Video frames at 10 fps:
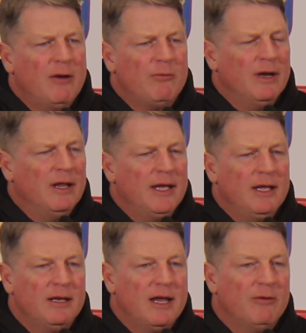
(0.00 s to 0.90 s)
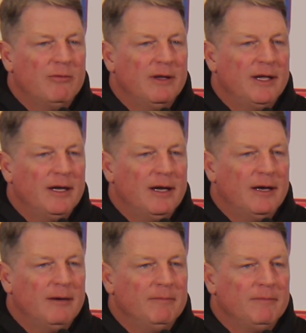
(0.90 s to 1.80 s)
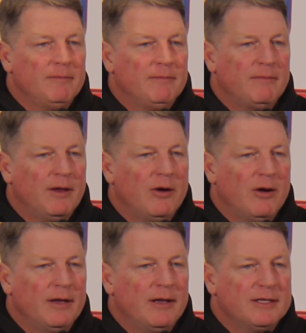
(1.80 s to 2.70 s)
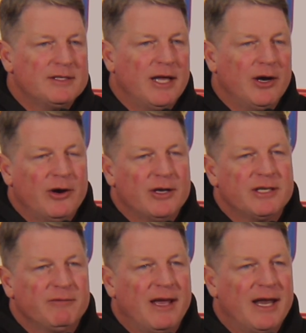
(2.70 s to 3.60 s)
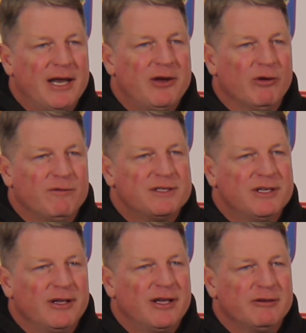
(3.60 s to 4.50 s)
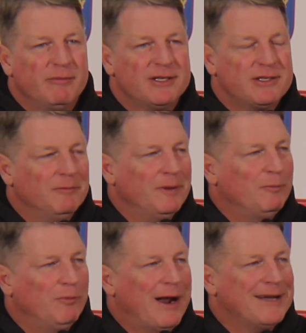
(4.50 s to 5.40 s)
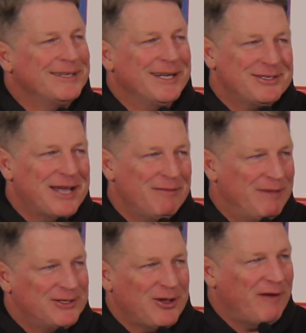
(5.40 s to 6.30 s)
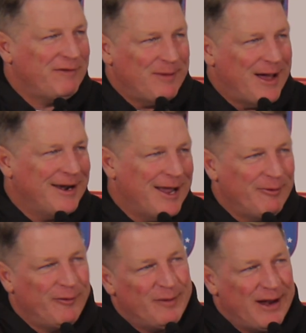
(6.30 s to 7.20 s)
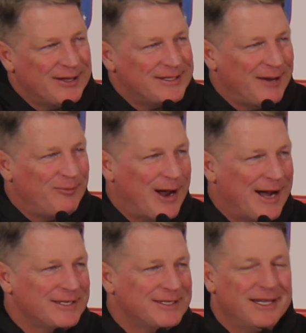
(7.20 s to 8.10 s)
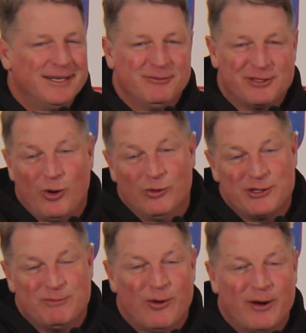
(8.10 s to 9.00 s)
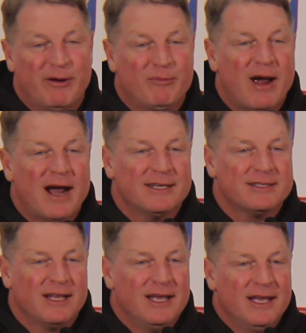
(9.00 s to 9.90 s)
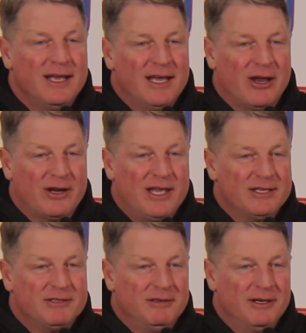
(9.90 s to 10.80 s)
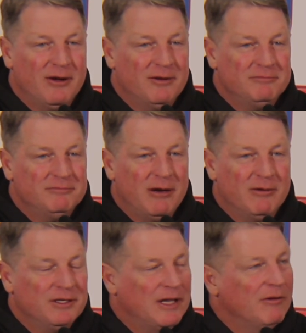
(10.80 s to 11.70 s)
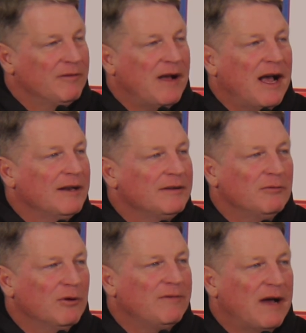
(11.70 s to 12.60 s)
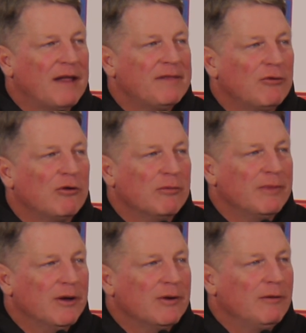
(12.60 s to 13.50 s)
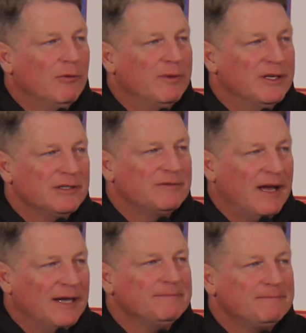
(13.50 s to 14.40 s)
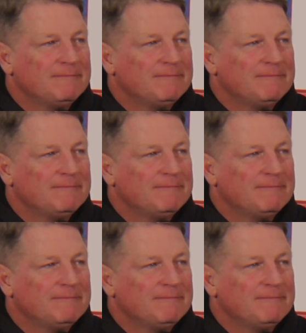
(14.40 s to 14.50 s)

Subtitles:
cold? Not really. I'd say it hurt us if we had an indoor facility because we'd be practicing inside and be soft about it now. But we've been outside practicing it. It was cold this morning when we practiced. And our kids, they were fine. We're fine. I think we're going to be okay. We'll be just fine.